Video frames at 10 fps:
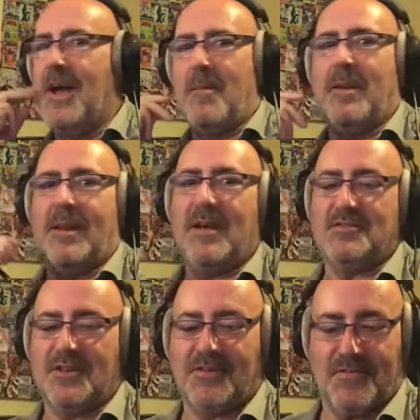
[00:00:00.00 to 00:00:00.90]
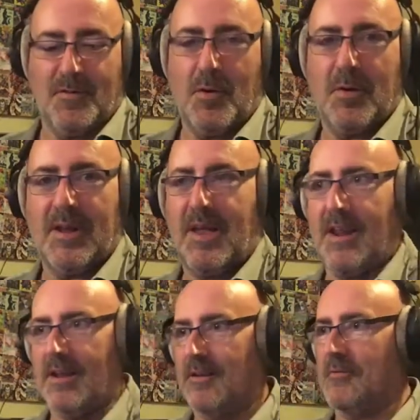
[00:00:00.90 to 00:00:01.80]
I mean, I know she's 4, but get
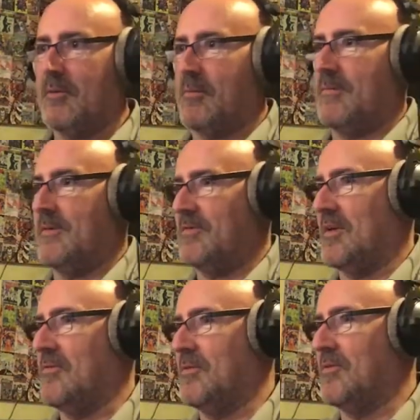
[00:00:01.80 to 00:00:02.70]
a grip of yourself. What's